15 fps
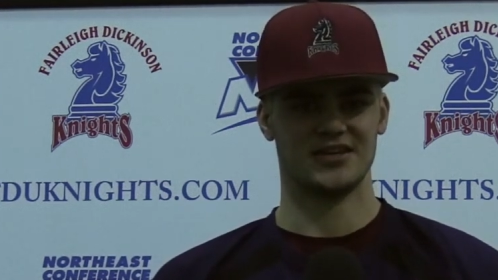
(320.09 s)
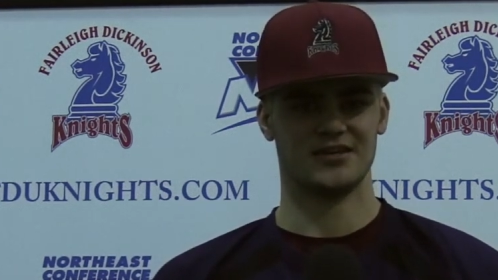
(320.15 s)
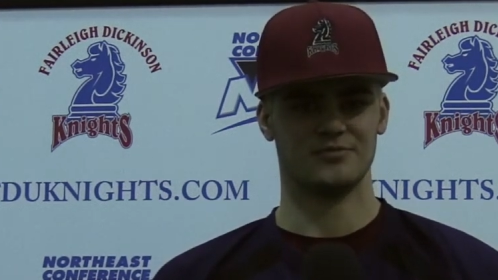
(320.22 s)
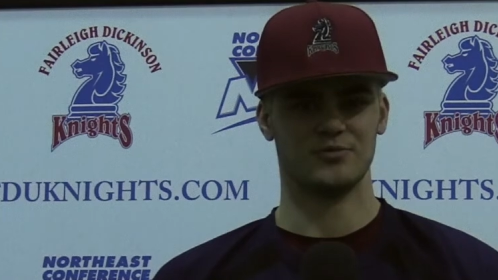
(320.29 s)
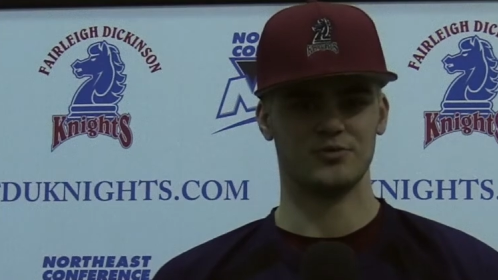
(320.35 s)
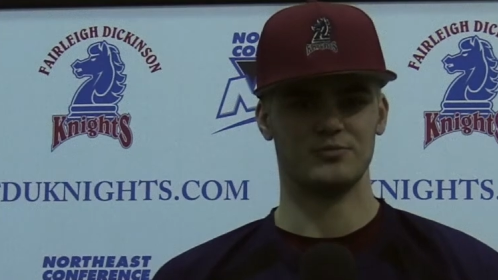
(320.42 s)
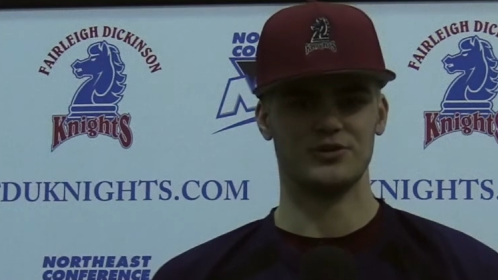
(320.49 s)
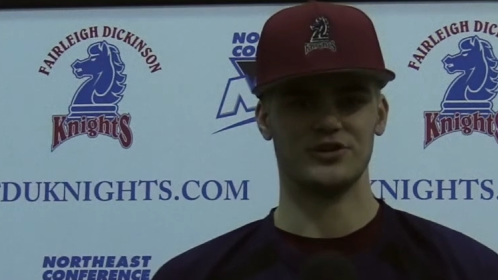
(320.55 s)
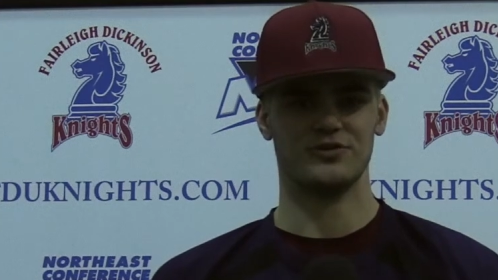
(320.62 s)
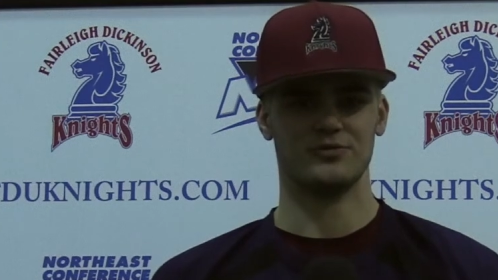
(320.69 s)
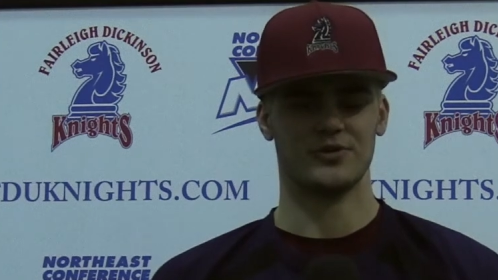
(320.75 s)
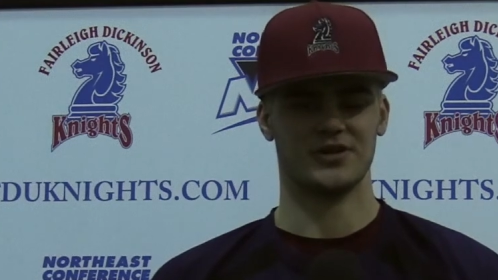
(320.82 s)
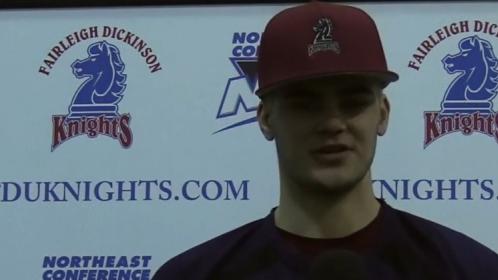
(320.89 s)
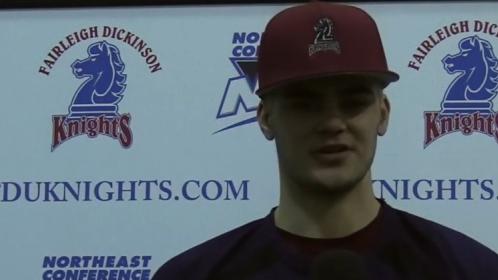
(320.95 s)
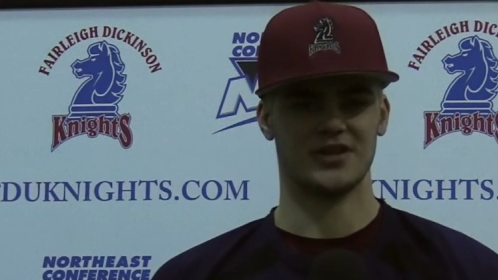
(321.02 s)
team would be to
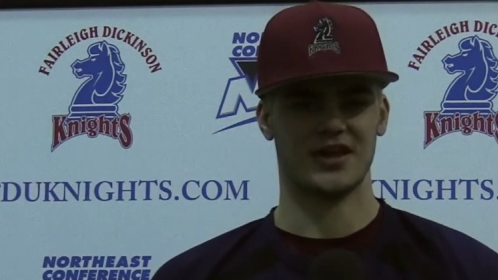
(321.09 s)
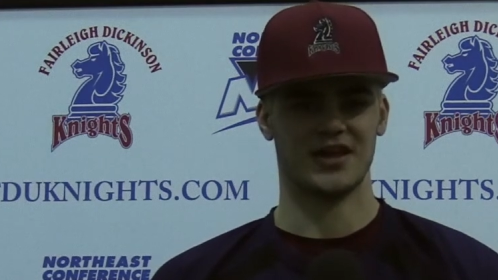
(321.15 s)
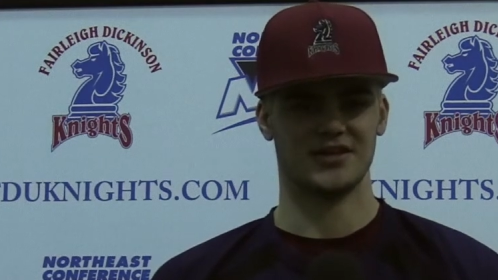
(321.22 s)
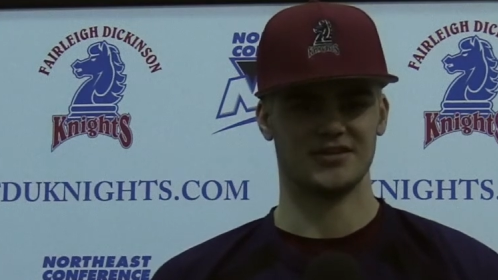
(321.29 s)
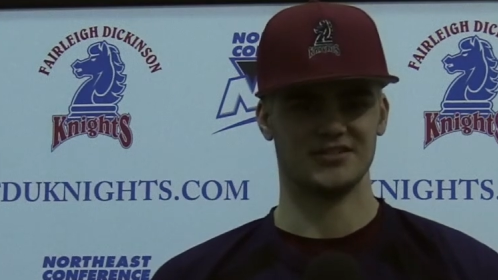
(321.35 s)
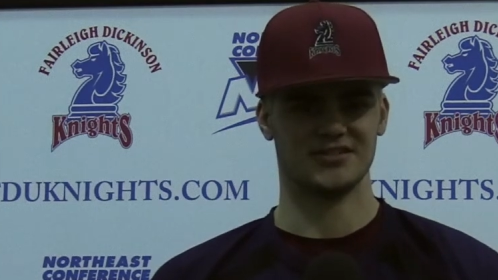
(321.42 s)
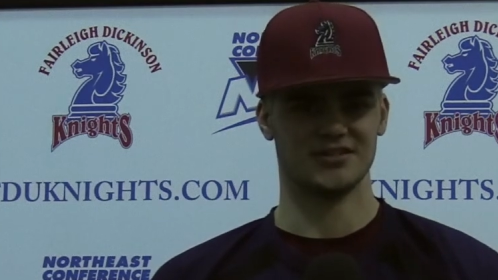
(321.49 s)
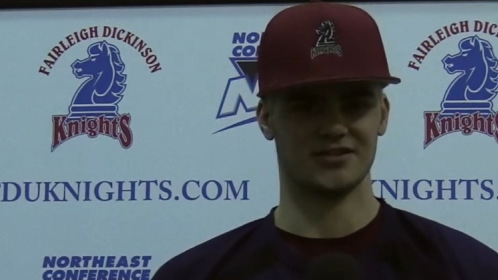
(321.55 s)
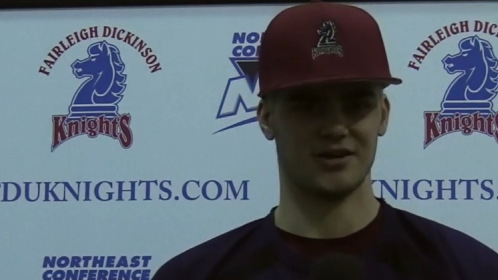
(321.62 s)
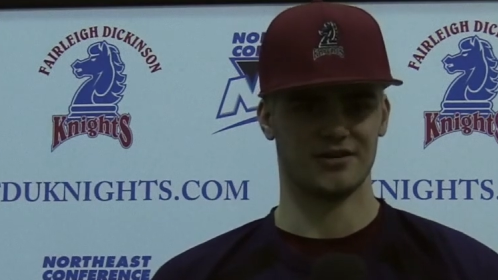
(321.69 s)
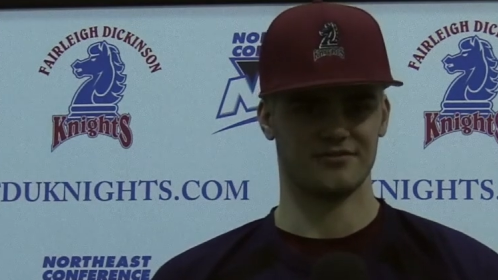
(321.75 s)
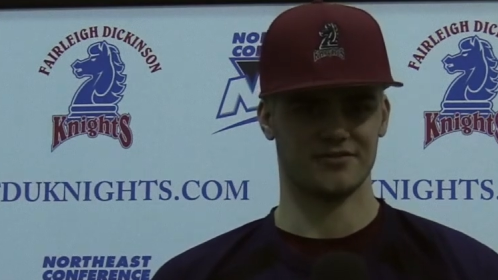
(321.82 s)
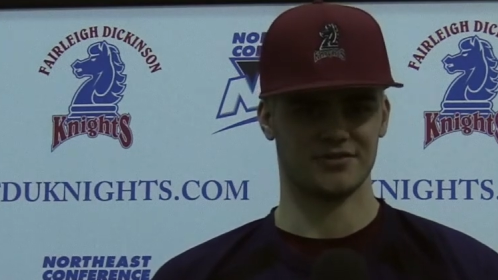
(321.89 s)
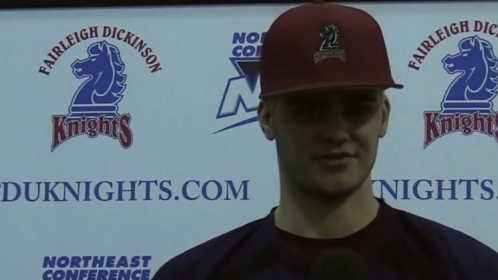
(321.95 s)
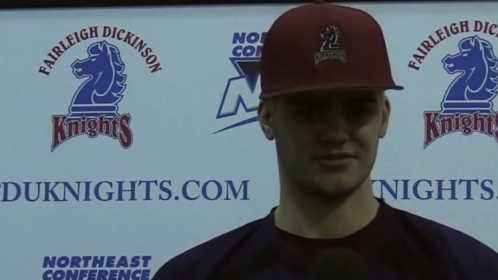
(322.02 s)
win the NEC
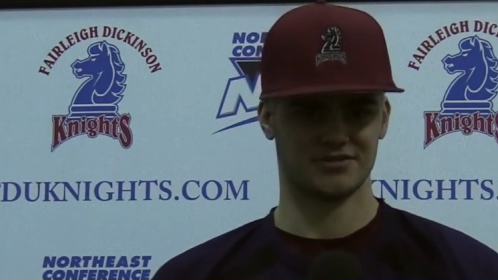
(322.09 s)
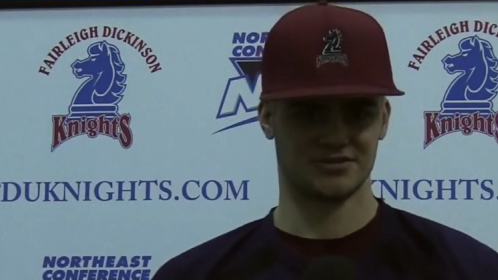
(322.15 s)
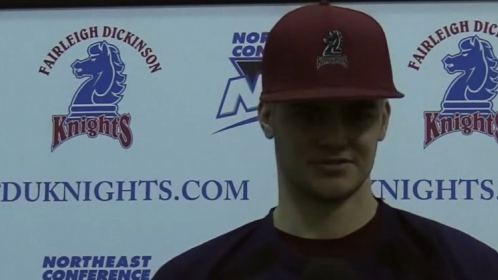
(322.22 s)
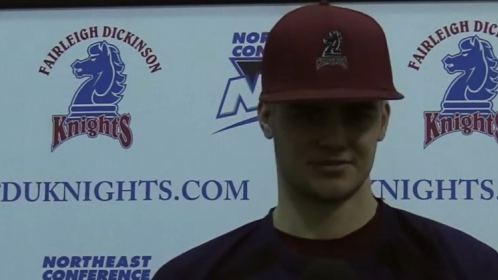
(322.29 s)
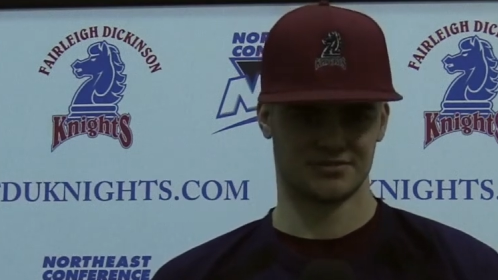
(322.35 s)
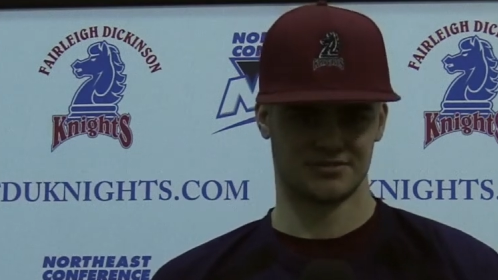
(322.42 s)
Conference.